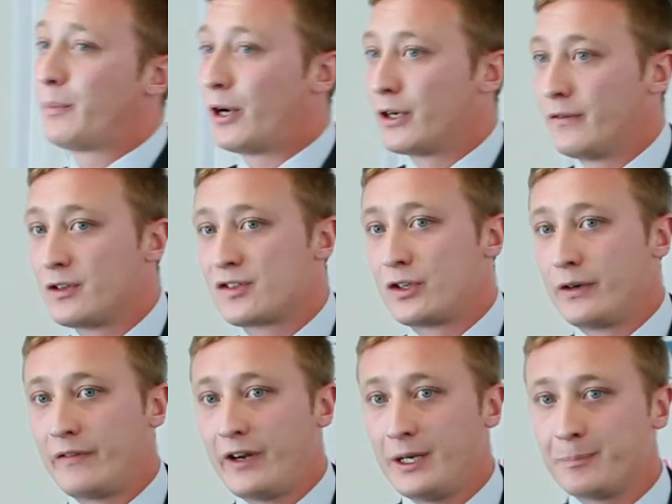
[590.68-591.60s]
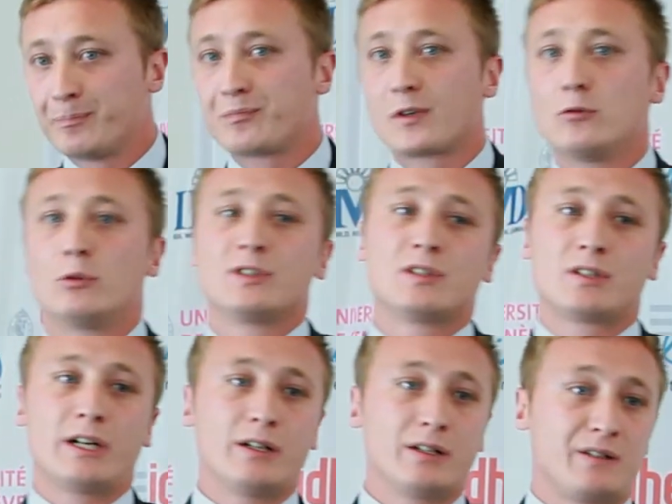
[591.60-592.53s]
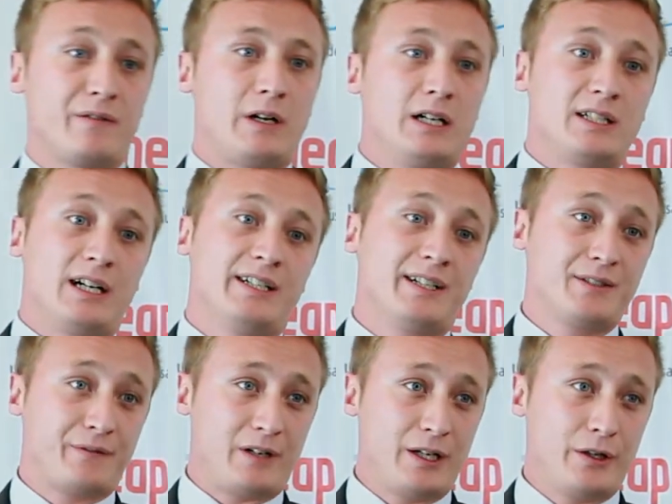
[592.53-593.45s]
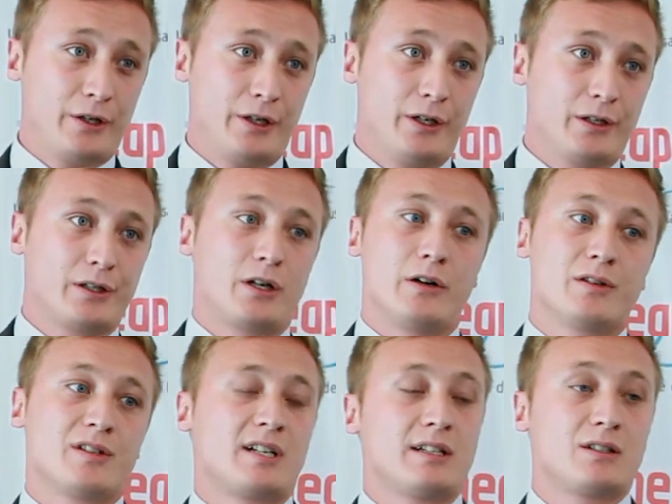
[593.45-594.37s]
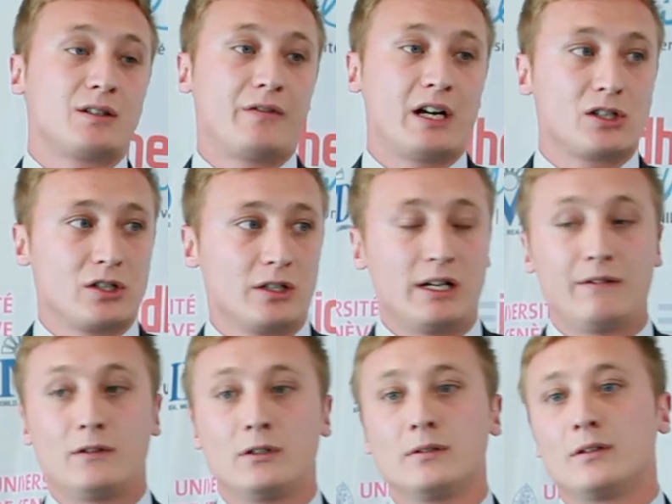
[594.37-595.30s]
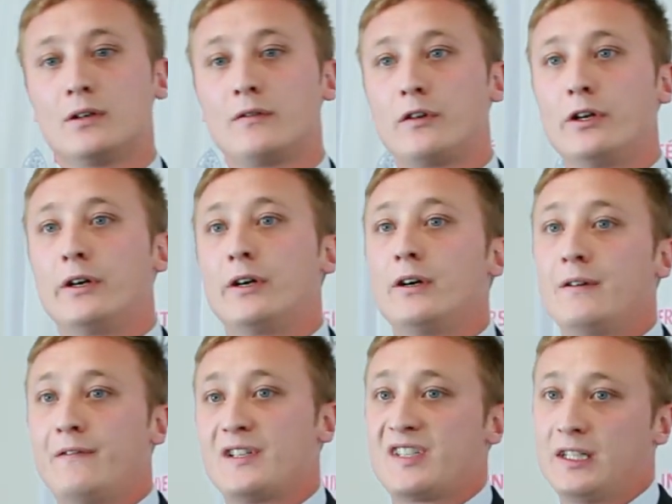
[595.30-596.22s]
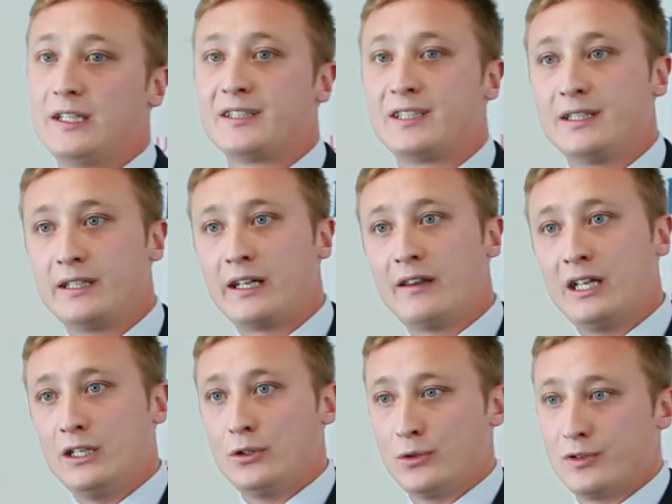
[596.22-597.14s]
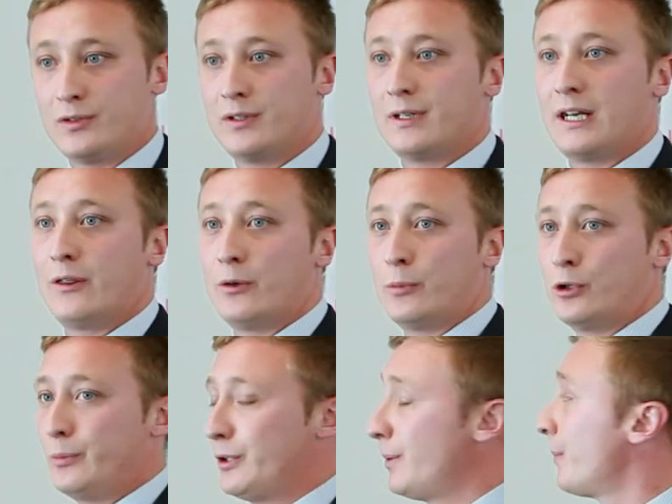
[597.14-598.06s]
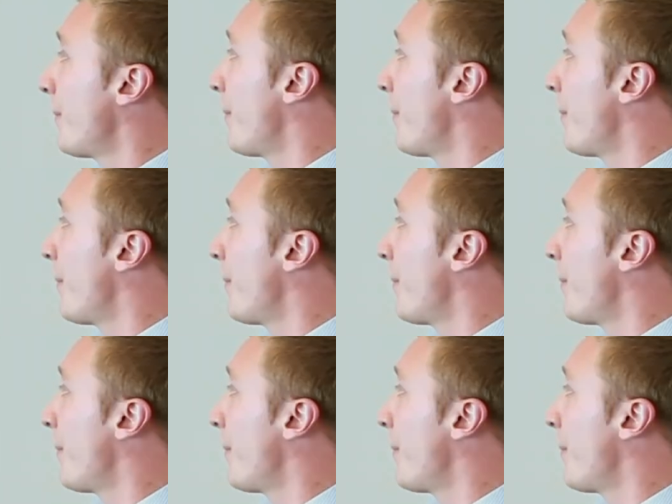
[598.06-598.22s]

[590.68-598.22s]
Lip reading: part of the survey, we wanted to identify the current satisfaction level of the facility that they use at the moment.